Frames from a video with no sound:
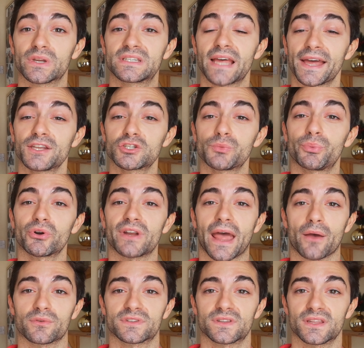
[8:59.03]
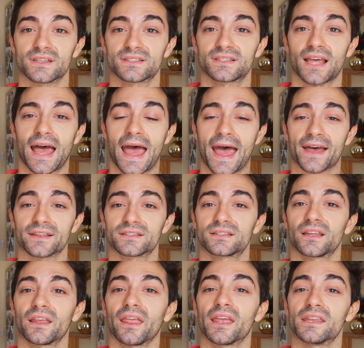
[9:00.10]
we tend to pronounce this
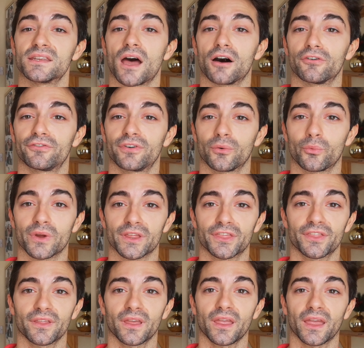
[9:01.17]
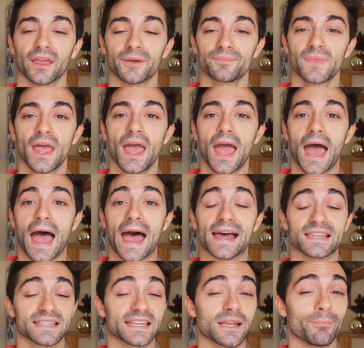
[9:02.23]
as enough with I,
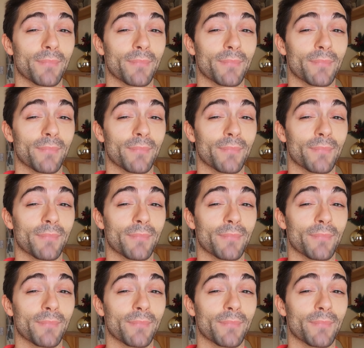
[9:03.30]
and in